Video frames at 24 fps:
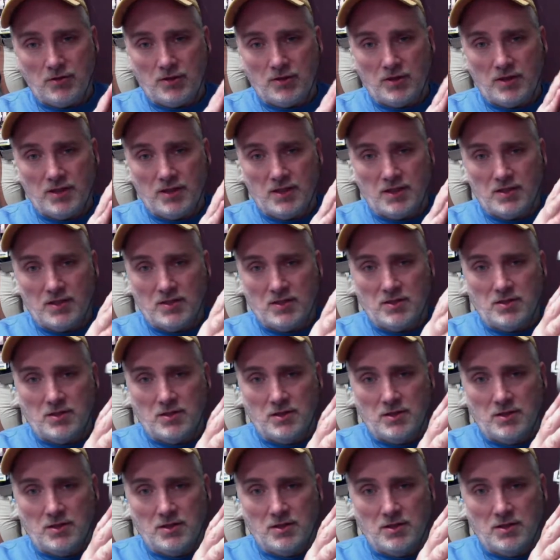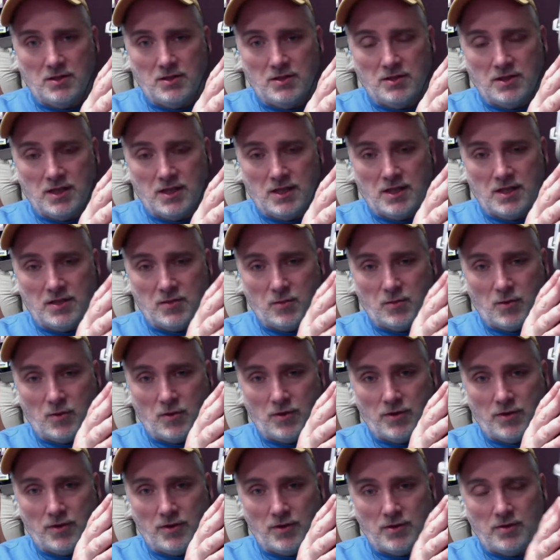to this, then it's
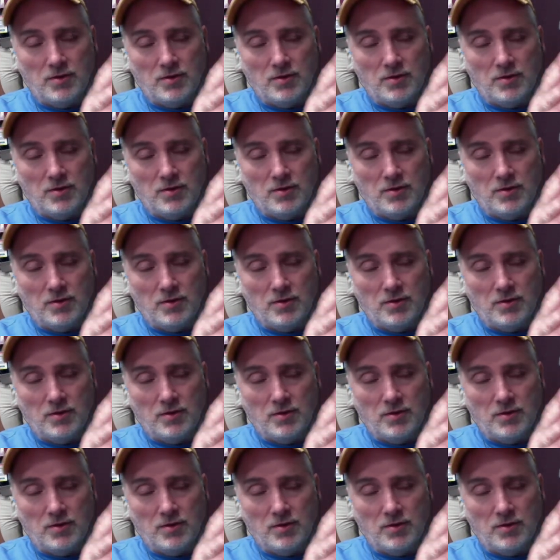worth it.